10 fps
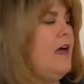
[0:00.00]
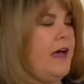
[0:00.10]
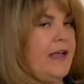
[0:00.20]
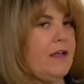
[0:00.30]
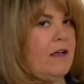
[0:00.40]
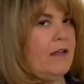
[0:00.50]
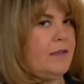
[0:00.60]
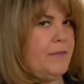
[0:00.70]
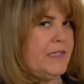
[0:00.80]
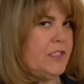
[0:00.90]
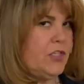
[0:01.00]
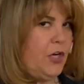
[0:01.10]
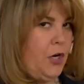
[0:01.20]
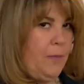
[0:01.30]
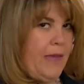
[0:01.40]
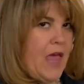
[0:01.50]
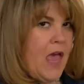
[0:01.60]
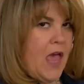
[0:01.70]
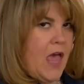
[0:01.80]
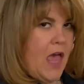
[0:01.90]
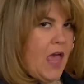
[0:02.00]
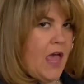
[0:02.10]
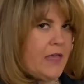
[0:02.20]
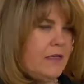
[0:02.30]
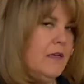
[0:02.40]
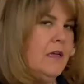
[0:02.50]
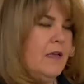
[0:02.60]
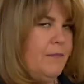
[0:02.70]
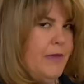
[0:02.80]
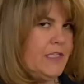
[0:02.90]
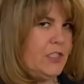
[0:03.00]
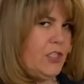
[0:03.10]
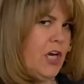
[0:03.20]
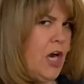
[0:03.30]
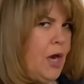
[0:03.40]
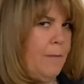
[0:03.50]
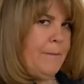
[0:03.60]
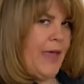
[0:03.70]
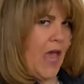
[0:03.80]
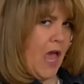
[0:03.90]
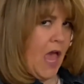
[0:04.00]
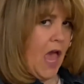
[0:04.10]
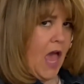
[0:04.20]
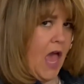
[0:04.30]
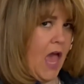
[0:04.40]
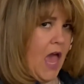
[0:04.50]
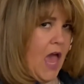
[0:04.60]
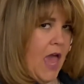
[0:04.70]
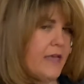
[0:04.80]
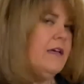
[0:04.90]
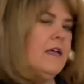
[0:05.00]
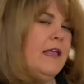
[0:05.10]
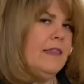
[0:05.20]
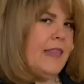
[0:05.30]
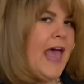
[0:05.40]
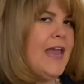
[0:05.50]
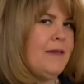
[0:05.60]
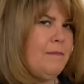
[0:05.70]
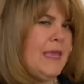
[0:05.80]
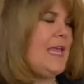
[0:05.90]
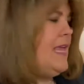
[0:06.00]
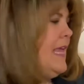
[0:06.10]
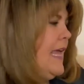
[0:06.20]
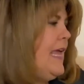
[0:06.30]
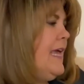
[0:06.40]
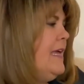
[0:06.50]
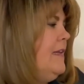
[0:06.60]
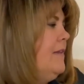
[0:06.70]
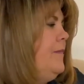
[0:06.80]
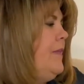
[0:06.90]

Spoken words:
I called, Mr. Pig, Mr. Pig, let me in.